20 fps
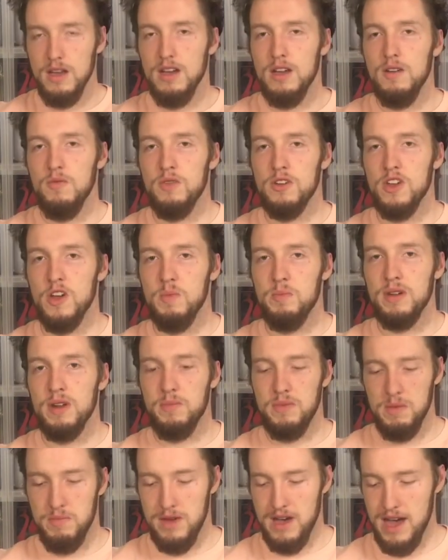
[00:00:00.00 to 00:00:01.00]
When you open up
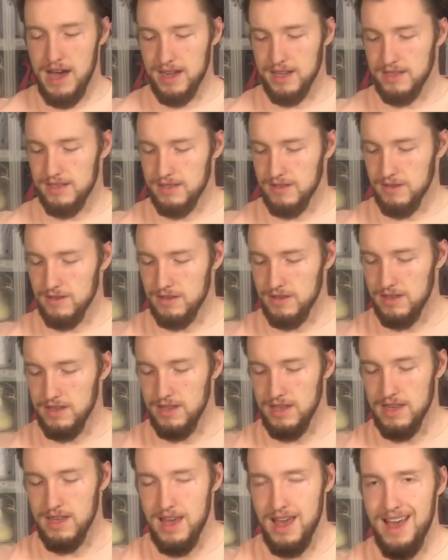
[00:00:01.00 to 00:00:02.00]
the box, you'll see
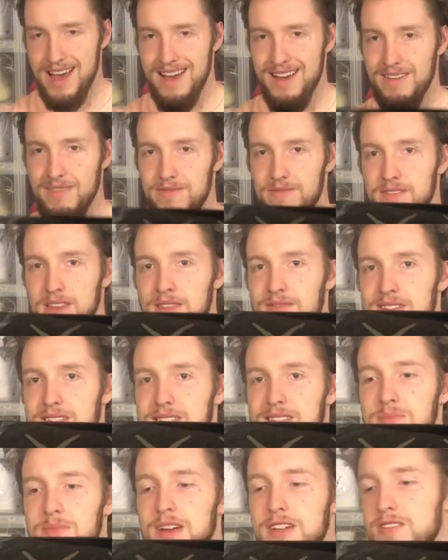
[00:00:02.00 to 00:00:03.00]
that you have even
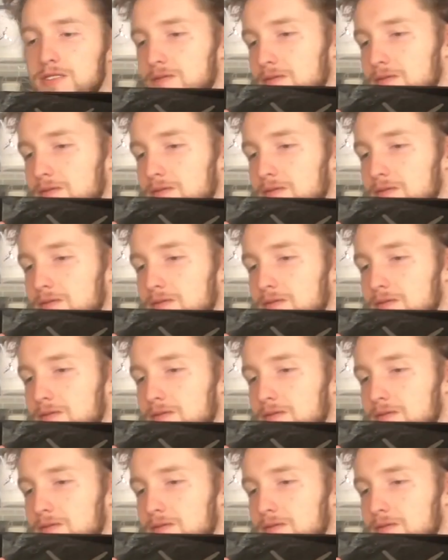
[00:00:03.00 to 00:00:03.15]
special